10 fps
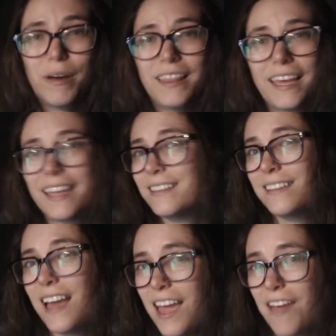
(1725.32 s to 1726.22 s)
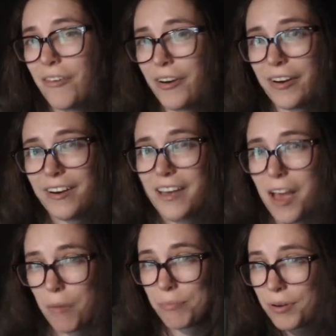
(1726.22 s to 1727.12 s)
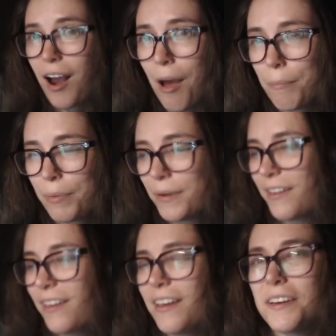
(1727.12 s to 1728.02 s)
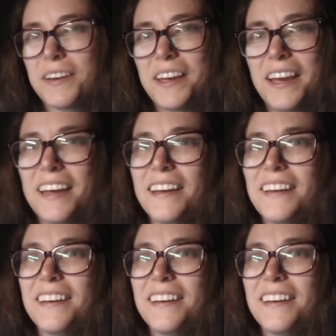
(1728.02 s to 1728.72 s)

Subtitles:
but like it's not ever a prop. Okay.